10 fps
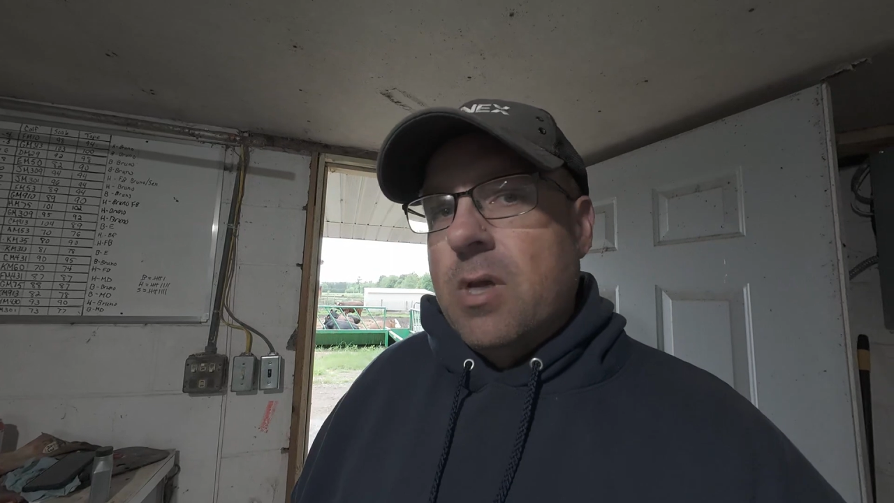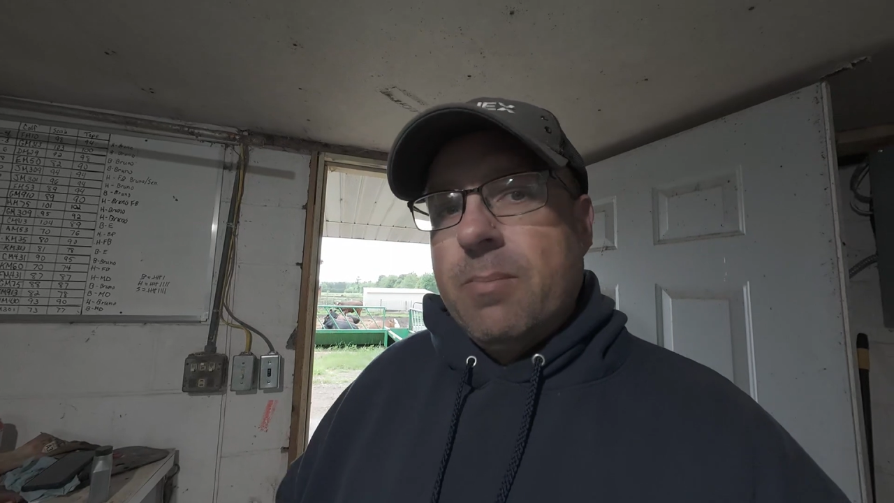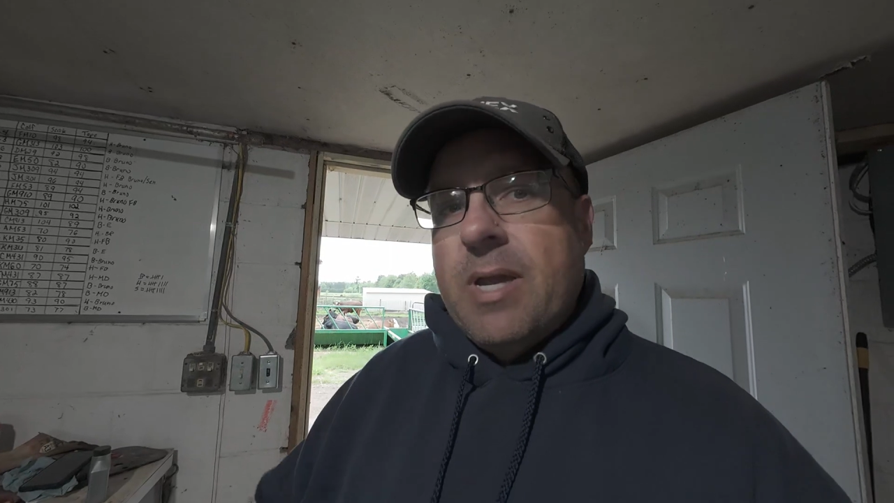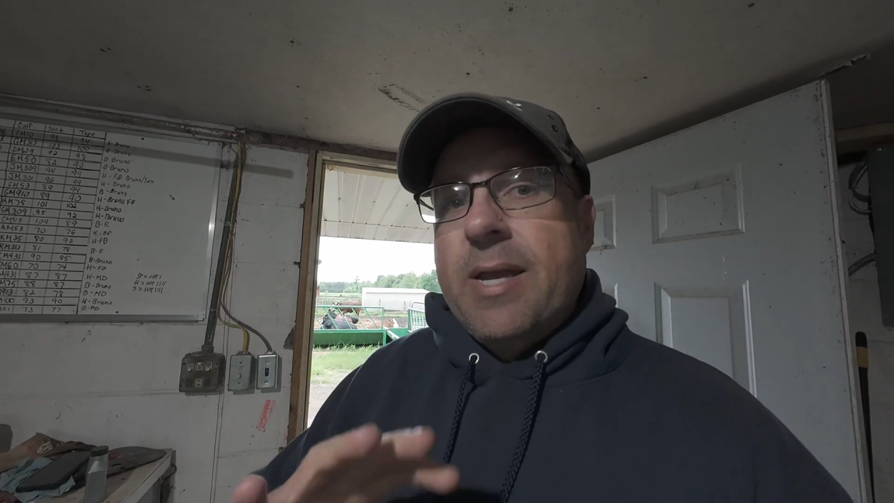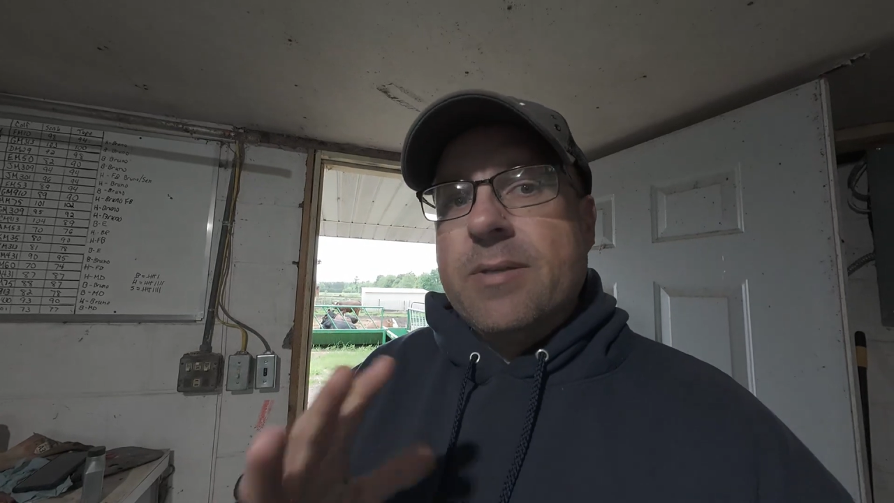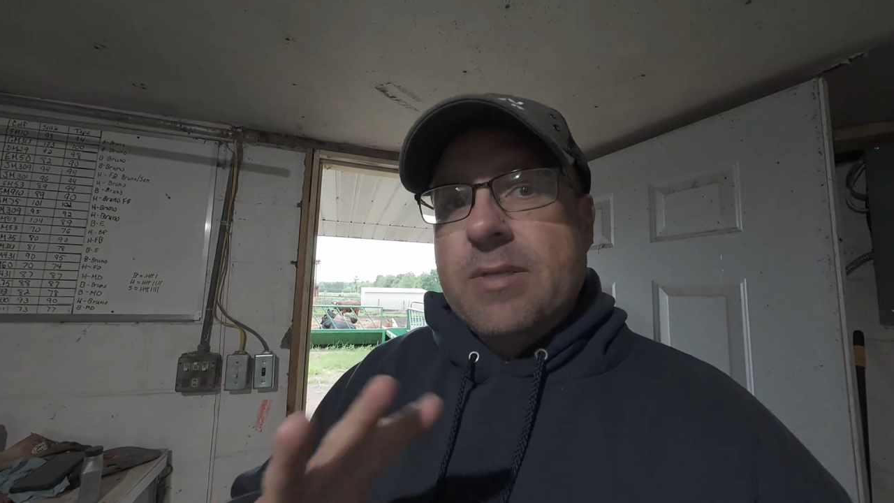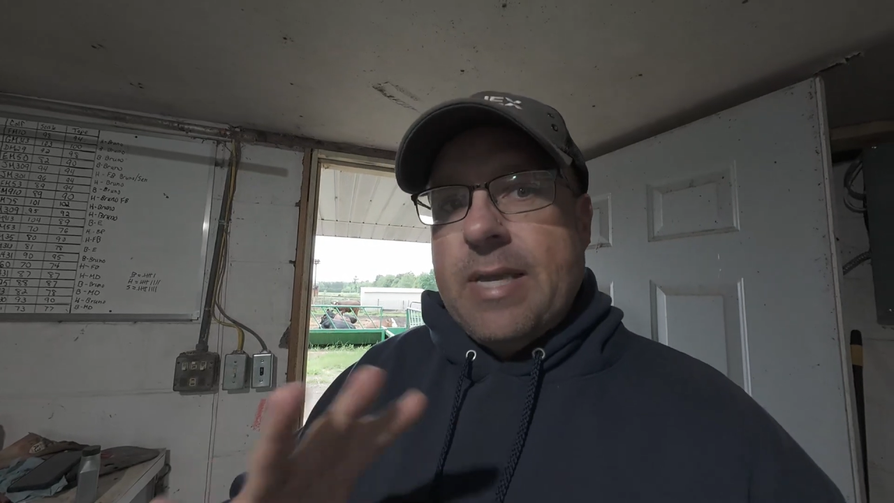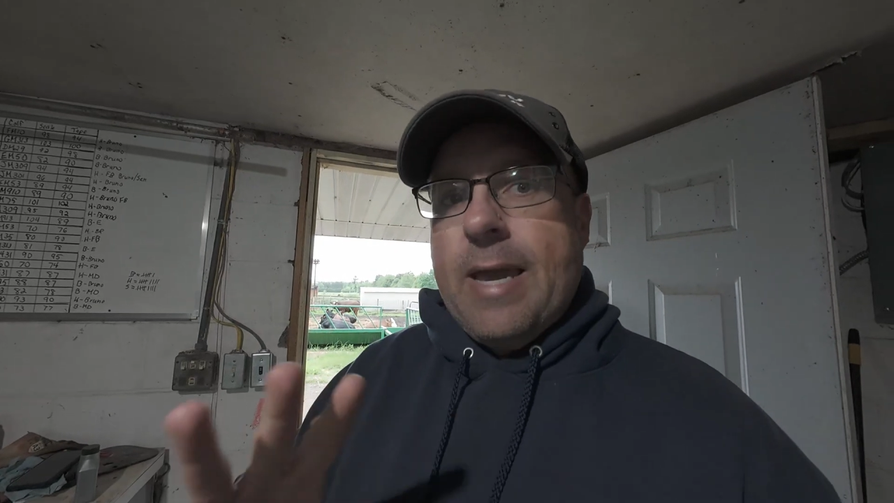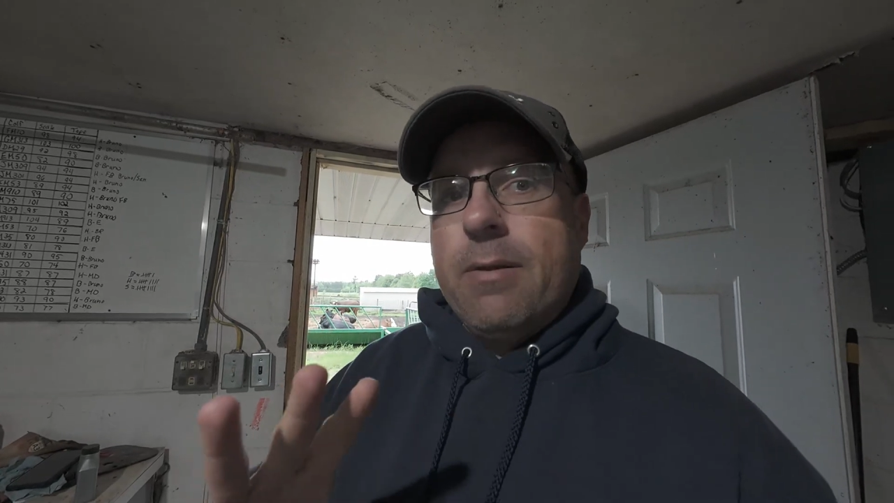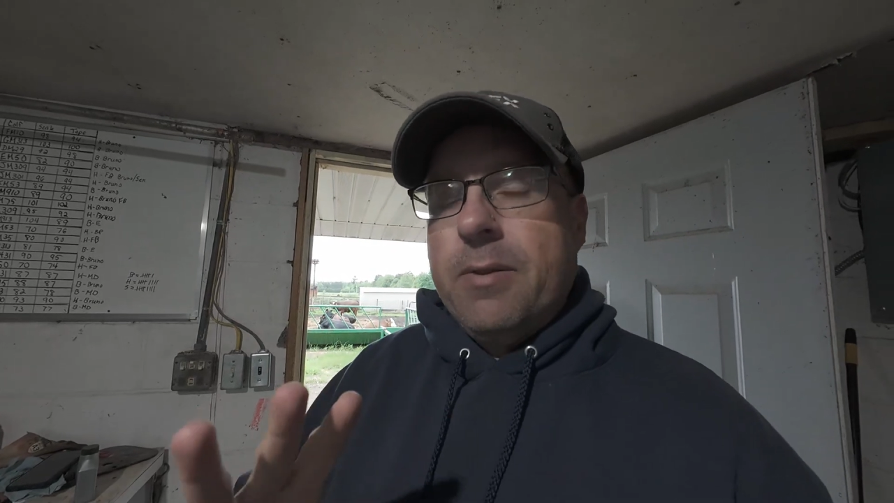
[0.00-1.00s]
I'm kind of
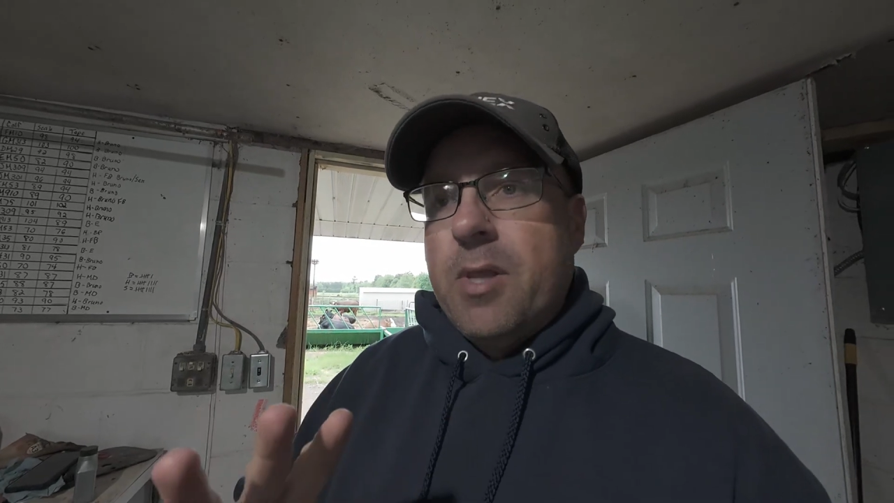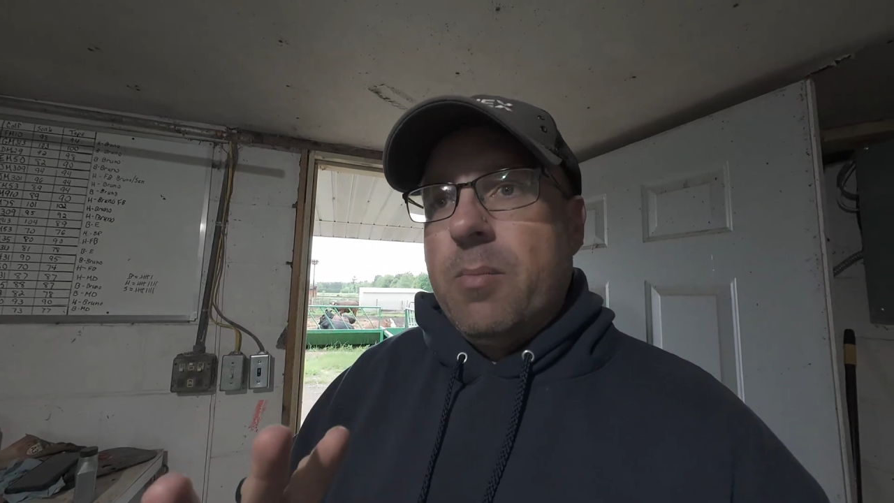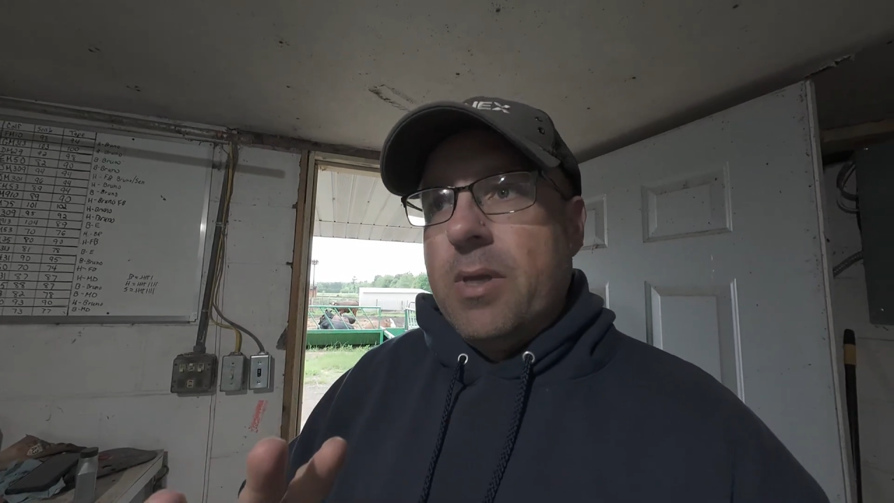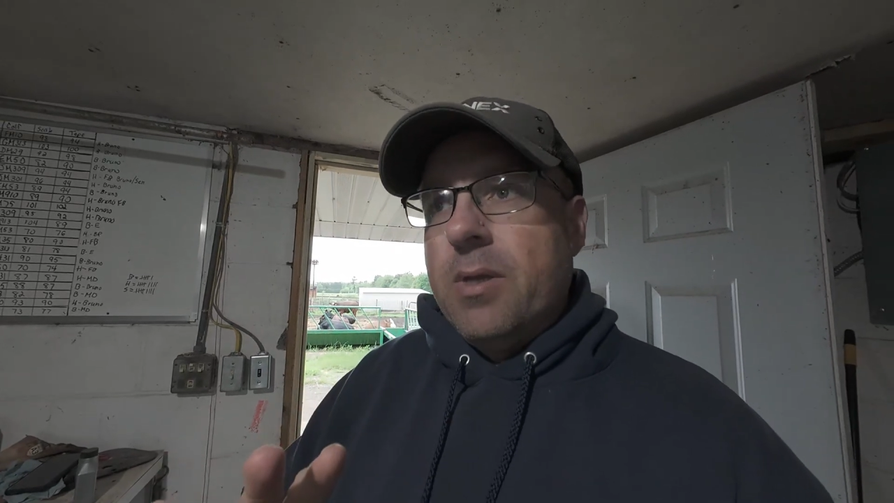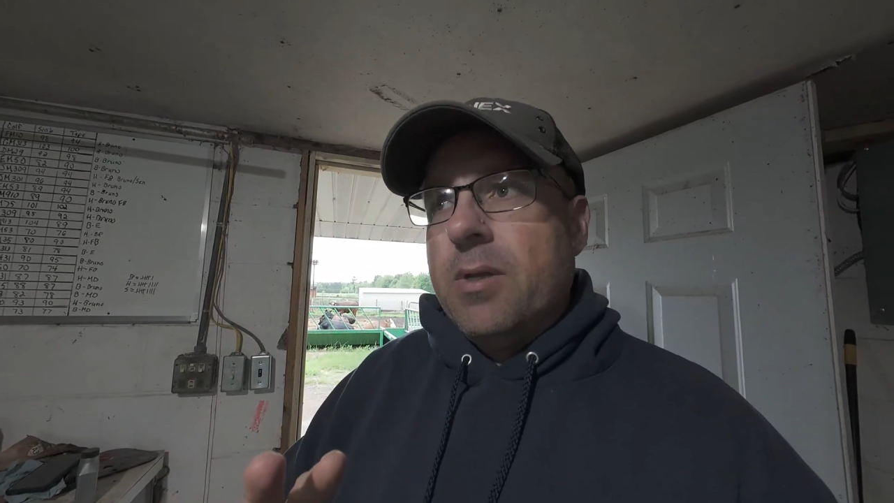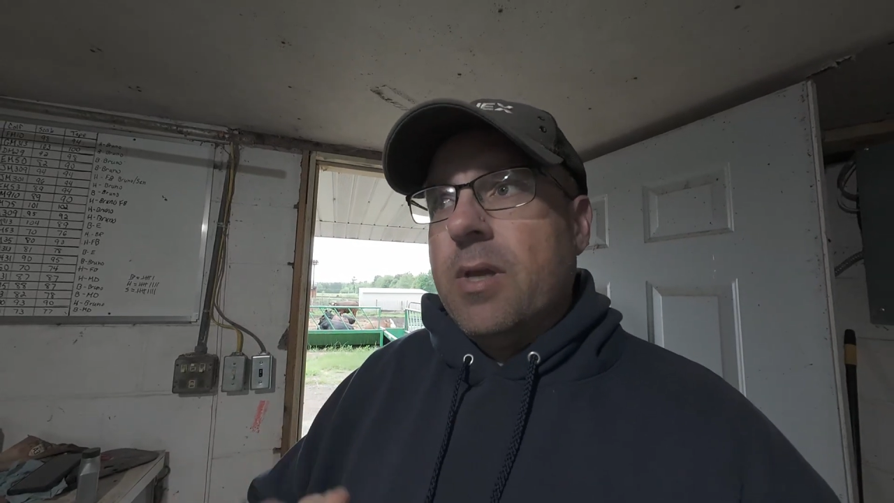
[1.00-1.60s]
scattering them in